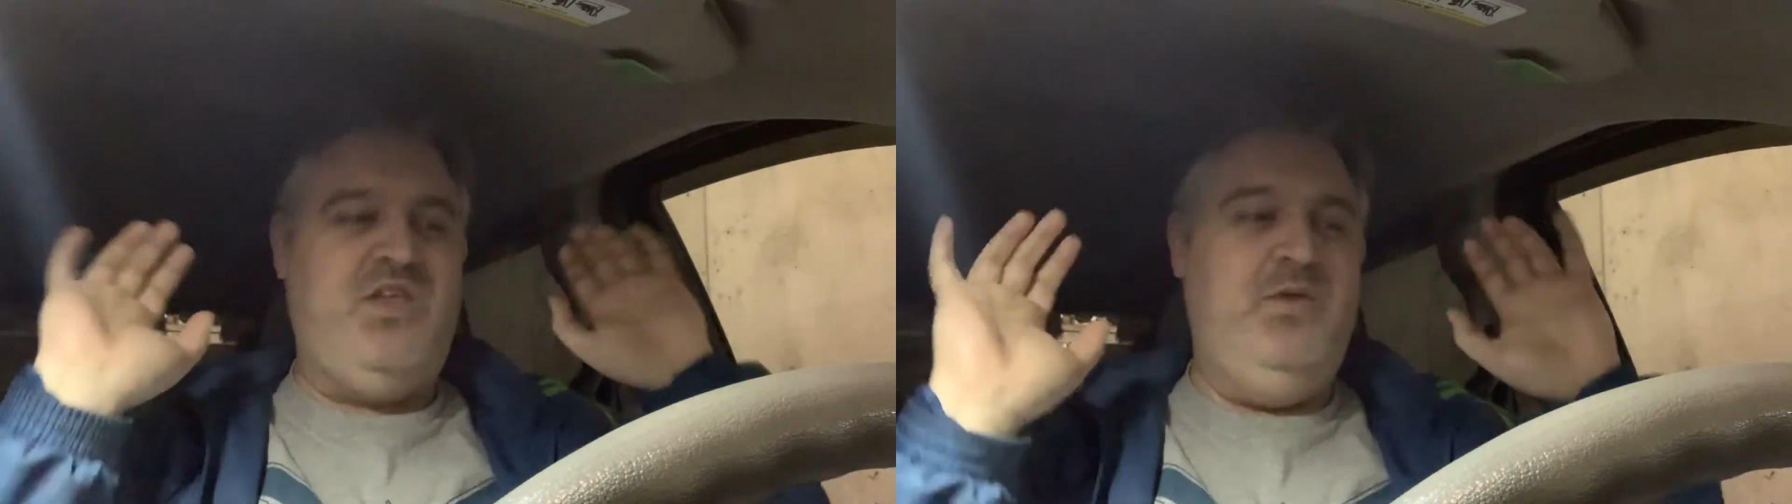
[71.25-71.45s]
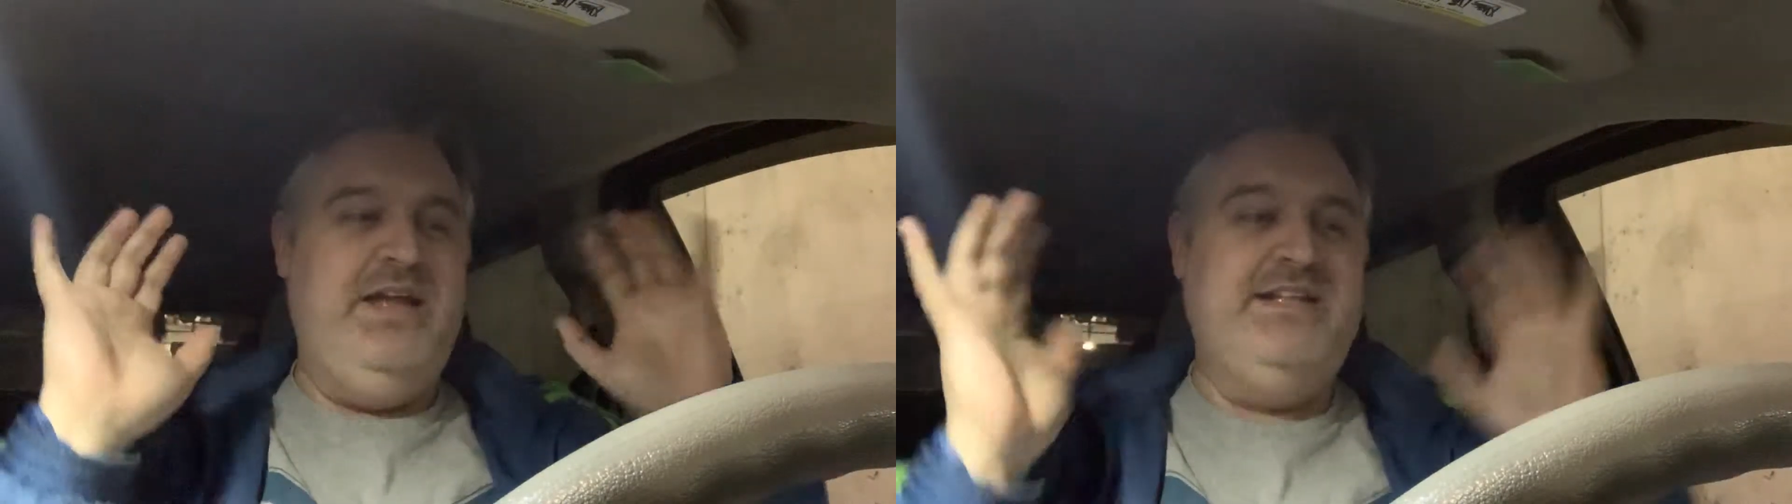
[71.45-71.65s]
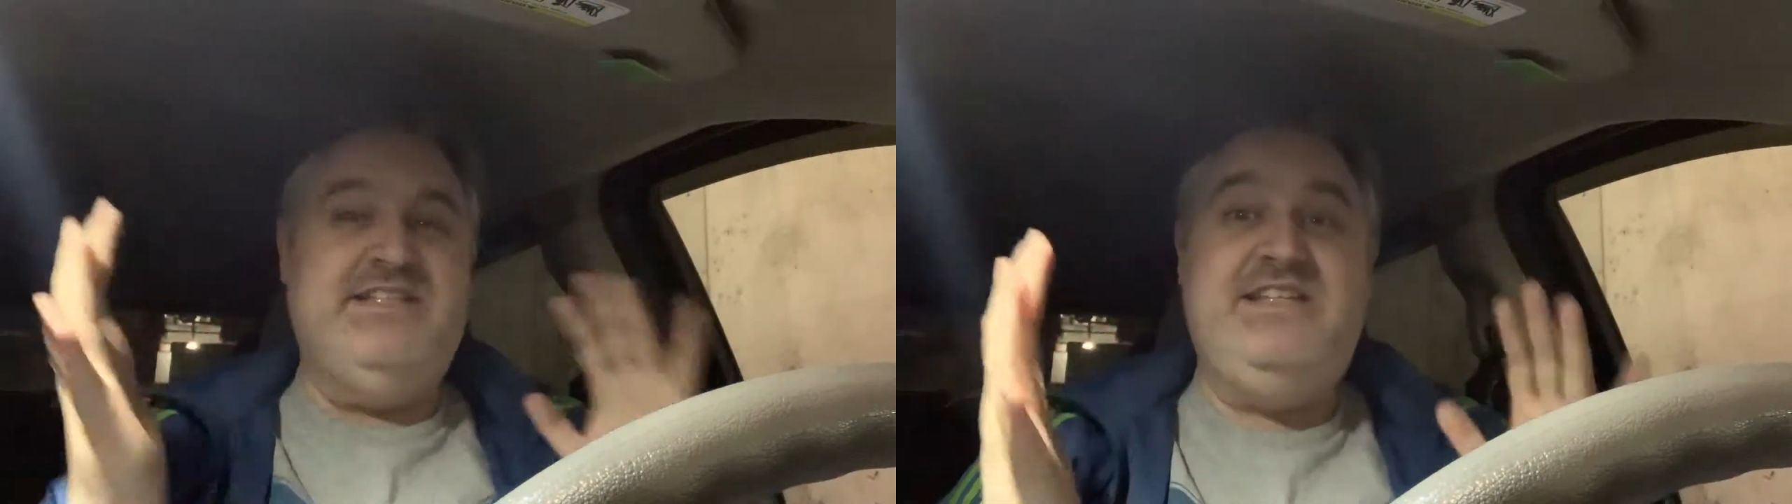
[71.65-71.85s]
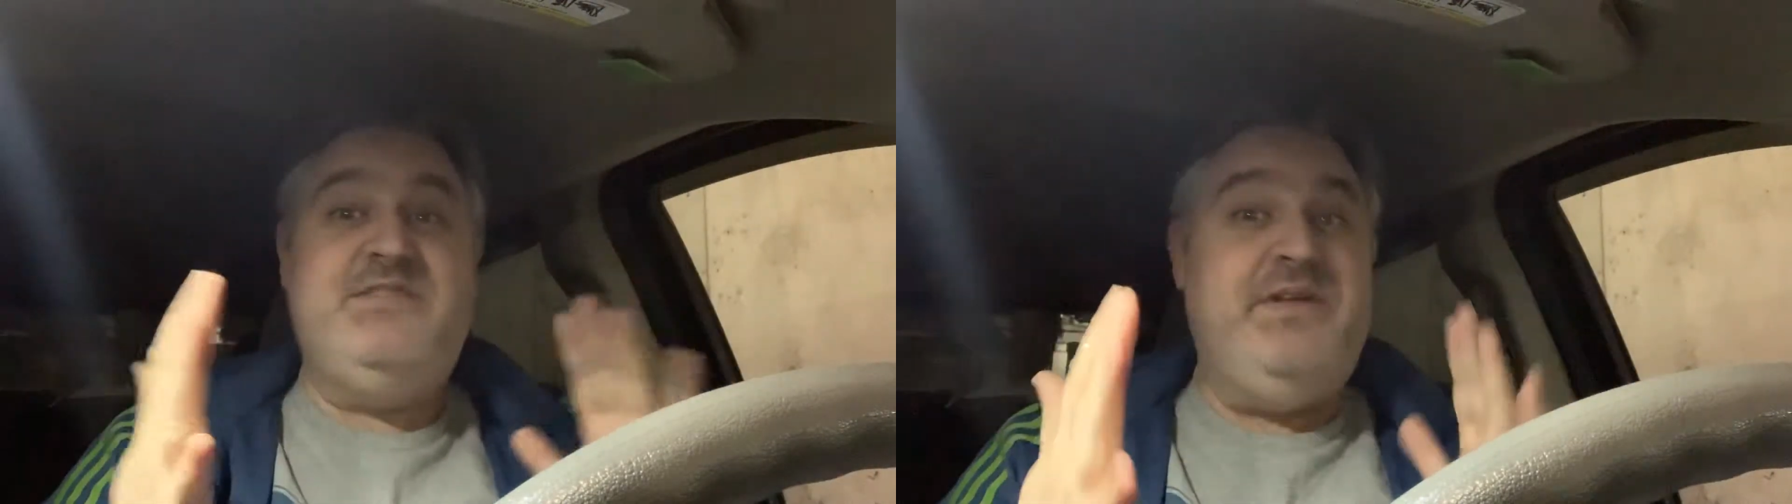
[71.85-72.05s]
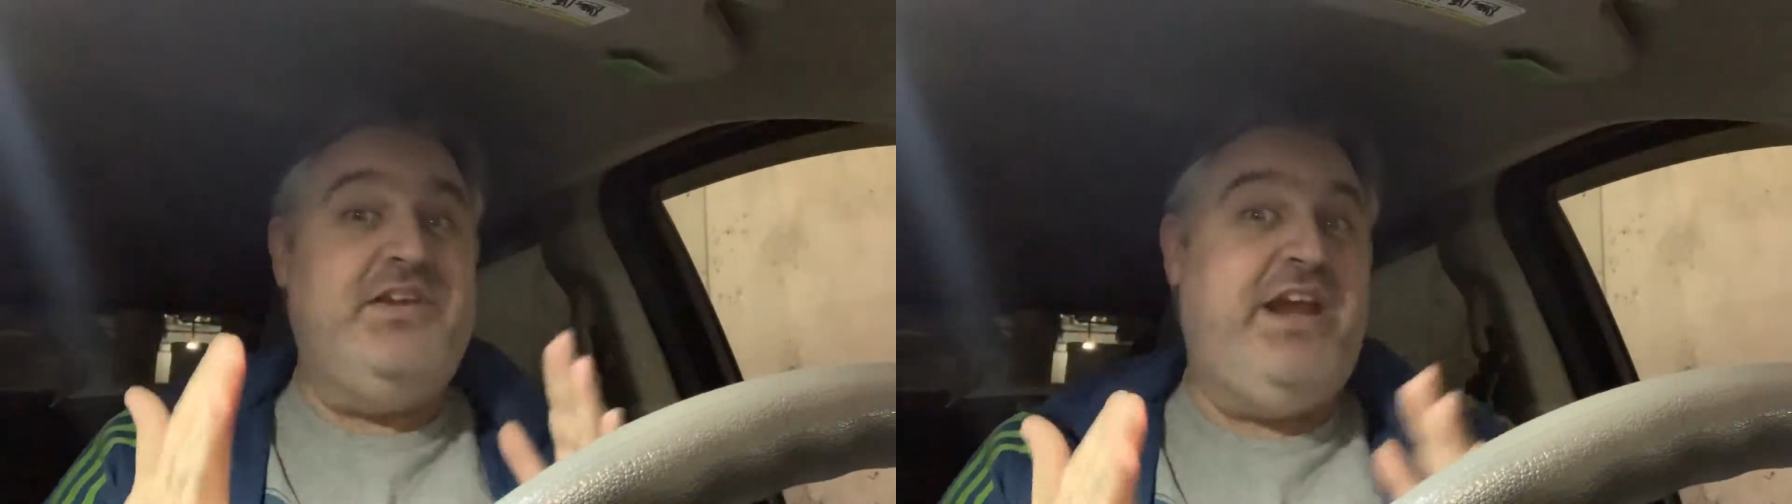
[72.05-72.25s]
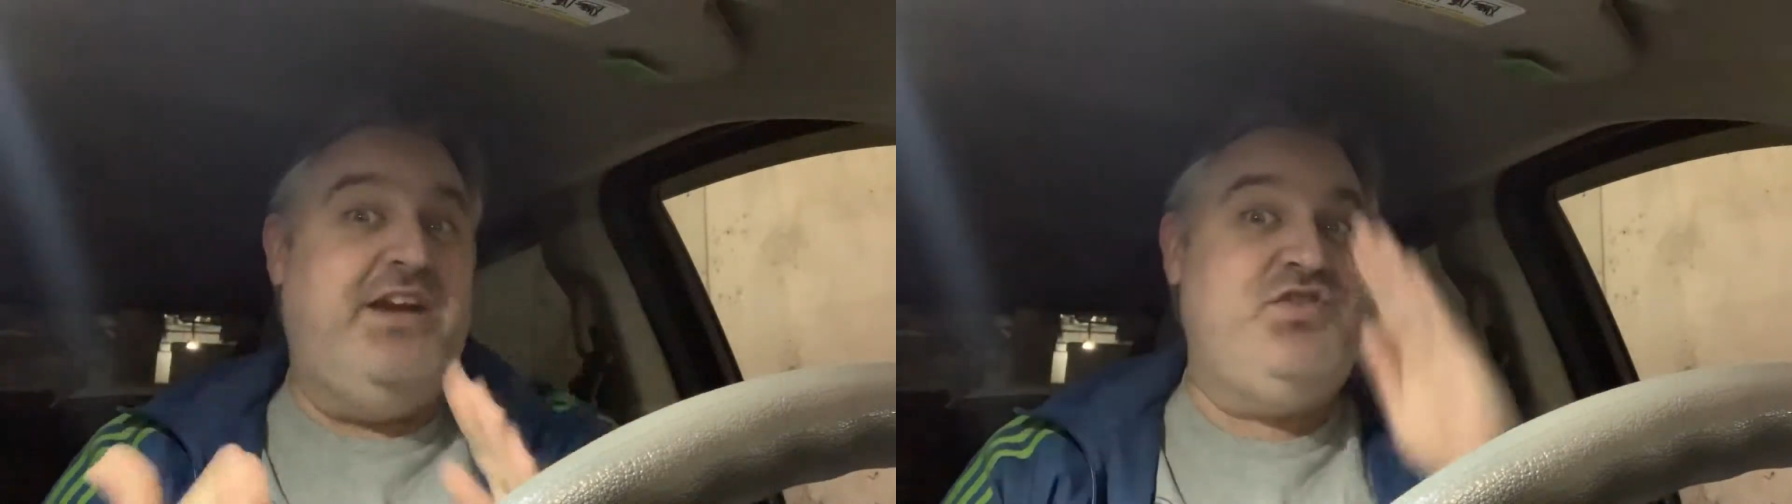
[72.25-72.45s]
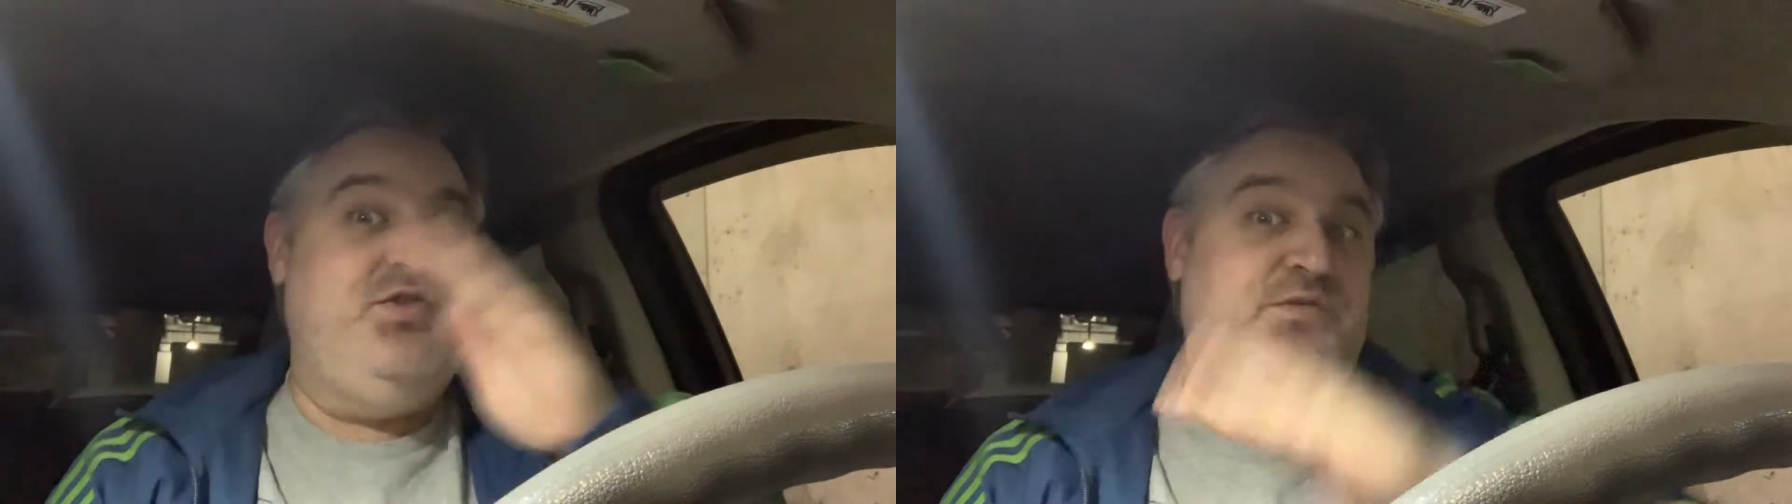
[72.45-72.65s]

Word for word: We get to see some other characters